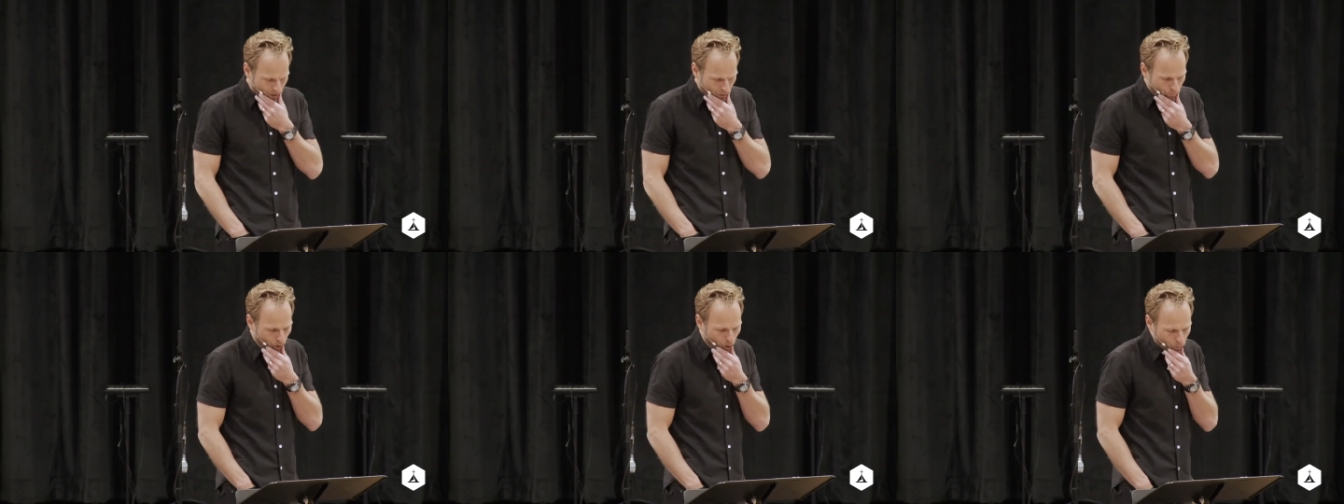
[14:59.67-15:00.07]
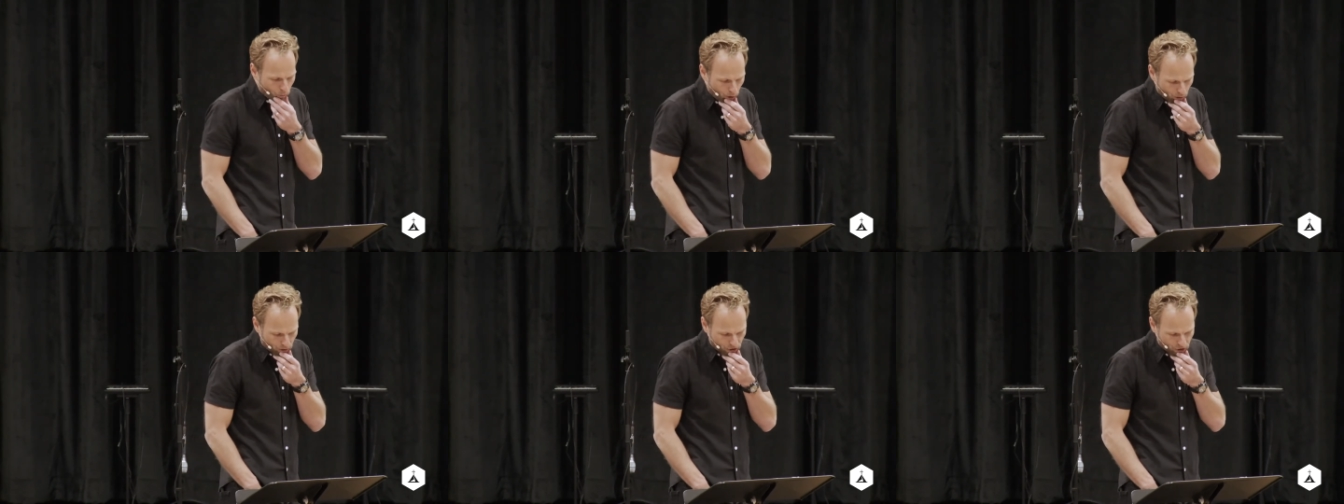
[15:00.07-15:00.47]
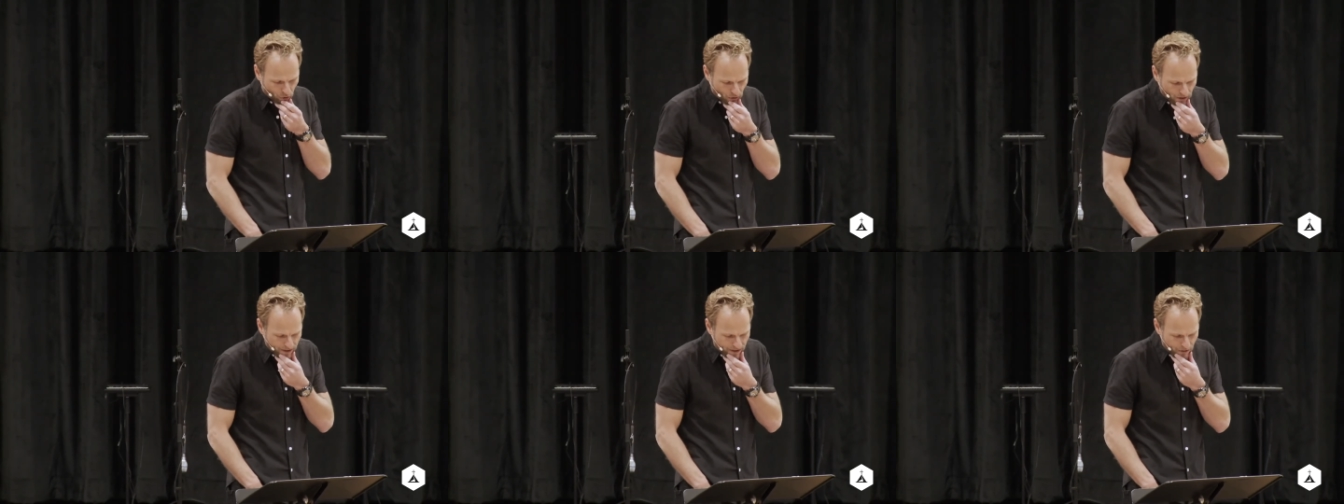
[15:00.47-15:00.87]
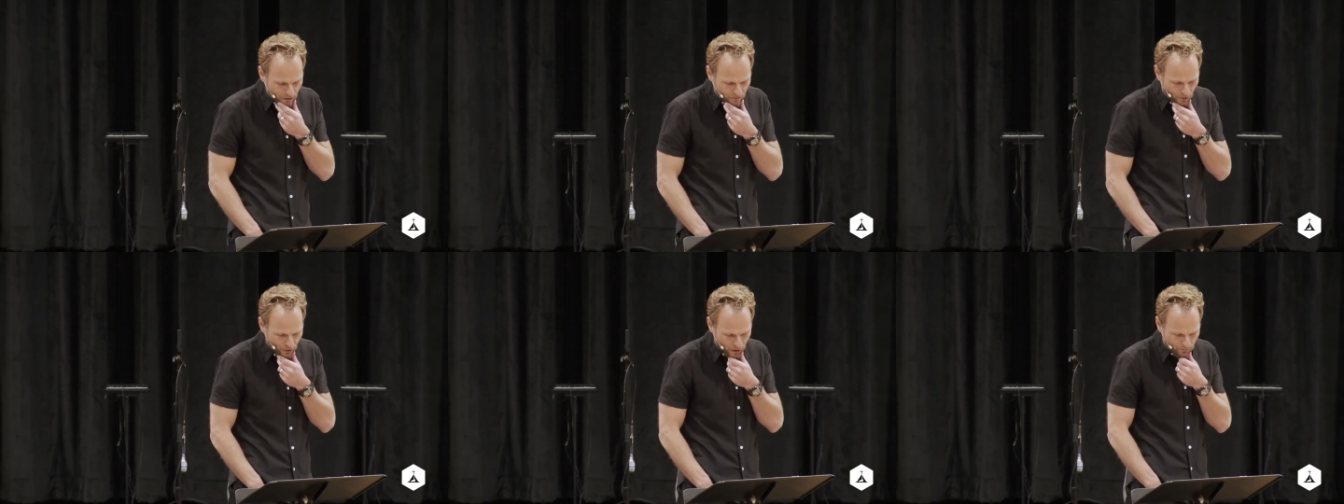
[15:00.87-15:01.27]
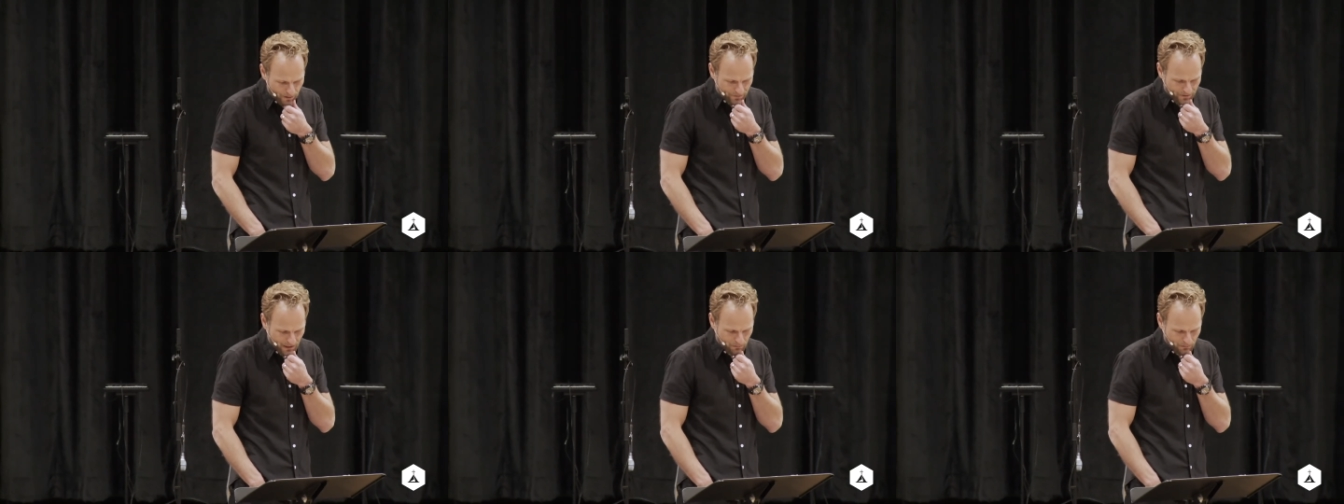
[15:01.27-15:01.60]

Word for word: Paul wrote, Surely you have heard about the